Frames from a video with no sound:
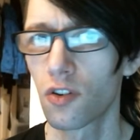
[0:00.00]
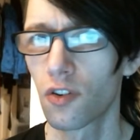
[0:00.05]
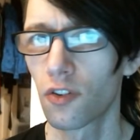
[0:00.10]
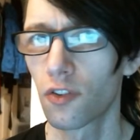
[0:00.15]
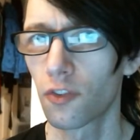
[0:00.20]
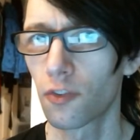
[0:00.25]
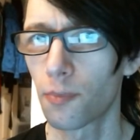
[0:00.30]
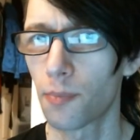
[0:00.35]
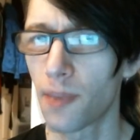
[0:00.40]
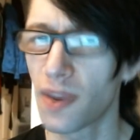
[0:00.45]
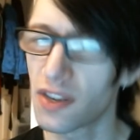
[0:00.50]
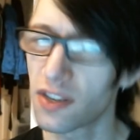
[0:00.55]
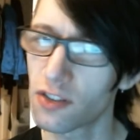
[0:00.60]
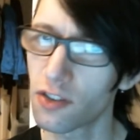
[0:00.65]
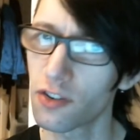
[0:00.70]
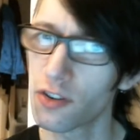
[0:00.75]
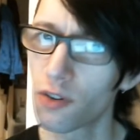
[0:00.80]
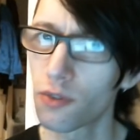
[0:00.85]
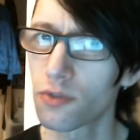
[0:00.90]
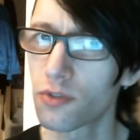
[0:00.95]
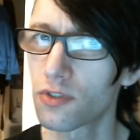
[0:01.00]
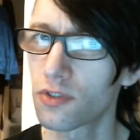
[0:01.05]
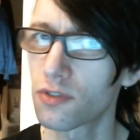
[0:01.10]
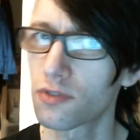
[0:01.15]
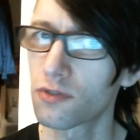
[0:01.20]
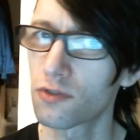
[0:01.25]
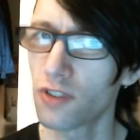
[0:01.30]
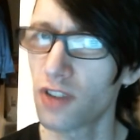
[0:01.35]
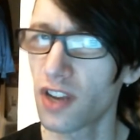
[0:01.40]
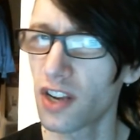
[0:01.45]
So based on the old
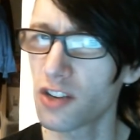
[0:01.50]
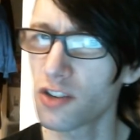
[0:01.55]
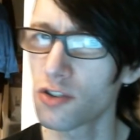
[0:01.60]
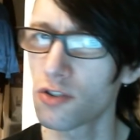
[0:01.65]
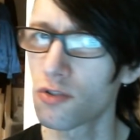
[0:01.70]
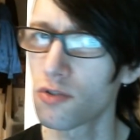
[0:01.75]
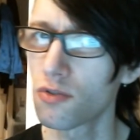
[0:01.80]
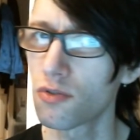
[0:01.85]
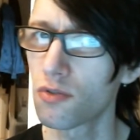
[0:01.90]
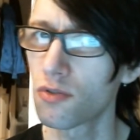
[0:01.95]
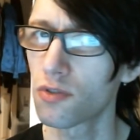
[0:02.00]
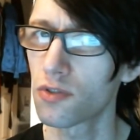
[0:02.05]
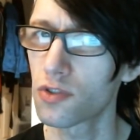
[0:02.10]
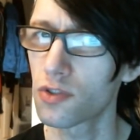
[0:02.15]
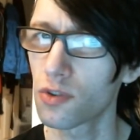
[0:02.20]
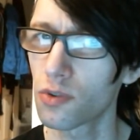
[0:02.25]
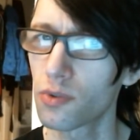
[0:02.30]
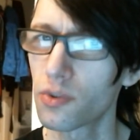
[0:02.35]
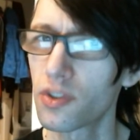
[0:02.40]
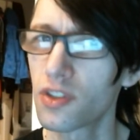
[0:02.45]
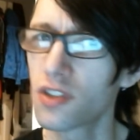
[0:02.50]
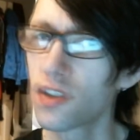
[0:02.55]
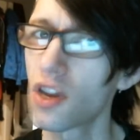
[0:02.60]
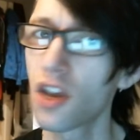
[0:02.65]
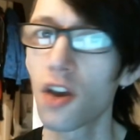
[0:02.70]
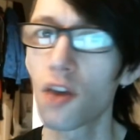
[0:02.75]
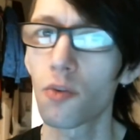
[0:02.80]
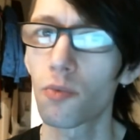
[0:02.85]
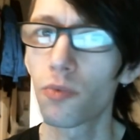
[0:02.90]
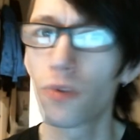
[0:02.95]
traditional zones,
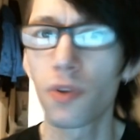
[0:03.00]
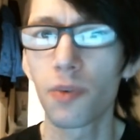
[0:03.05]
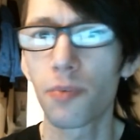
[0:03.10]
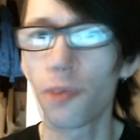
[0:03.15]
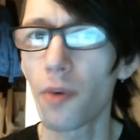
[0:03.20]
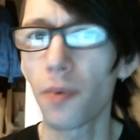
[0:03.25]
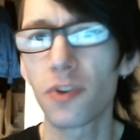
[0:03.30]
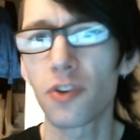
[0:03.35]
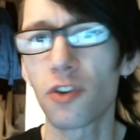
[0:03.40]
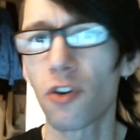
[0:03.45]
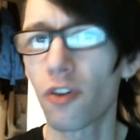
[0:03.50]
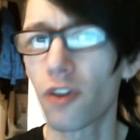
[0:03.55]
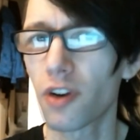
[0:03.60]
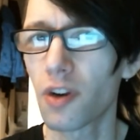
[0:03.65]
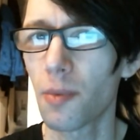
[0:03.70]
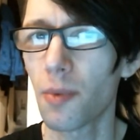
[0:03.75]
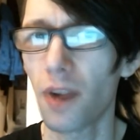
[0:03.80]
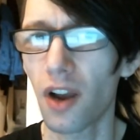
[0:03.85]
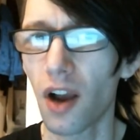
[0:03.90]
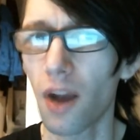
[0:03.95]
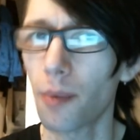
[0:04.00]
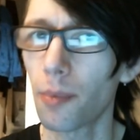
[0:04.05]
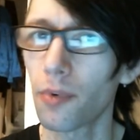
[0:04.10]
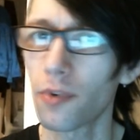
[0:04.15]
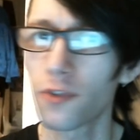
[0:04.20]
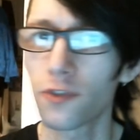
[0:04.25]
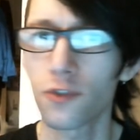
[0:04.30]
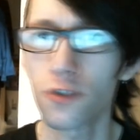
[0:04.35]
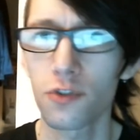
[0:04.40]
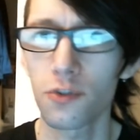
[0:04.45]
we're probably talking about a couple
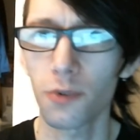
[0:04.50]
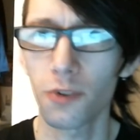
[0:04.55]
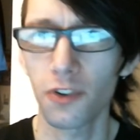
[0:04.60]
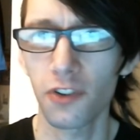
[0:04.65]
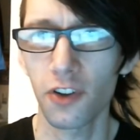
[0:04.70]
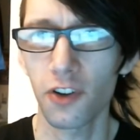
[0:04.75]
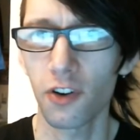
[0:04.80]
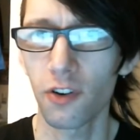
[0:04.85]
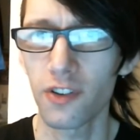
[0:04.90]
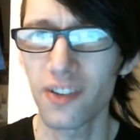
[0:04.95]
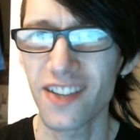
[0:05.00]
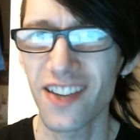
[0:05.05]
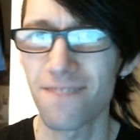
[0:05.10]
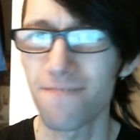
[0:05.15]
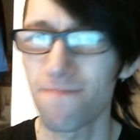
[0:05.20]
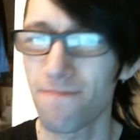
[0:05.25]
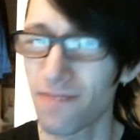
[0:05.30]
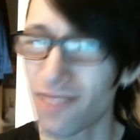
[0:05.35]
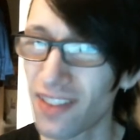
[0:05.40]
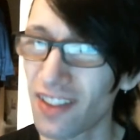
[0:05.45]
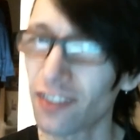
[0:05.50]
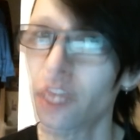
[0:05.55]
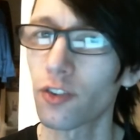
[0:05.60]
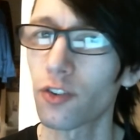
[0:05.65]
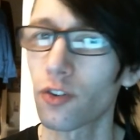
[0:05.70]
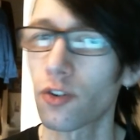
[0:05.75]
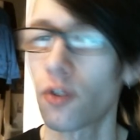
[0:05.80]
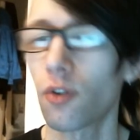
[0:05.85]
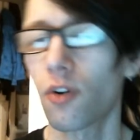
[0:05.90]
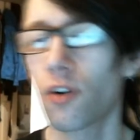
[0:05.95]
of zones worth of content. That's a
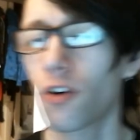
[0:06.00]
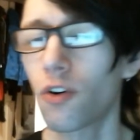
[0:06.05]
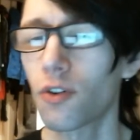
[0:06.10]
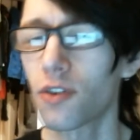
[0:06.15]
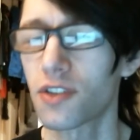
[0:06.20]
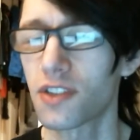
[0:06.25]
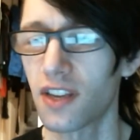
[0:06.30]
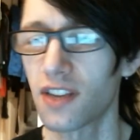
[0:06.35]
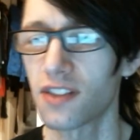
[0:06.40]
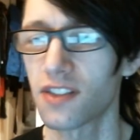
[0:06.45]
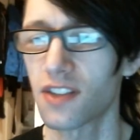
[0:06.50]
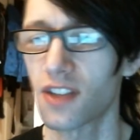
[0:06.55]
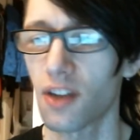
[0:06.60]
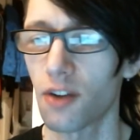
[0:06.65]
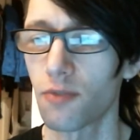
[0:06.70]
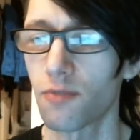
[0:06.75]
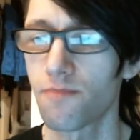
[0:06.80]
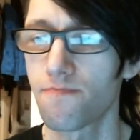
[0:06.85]
lot of content still.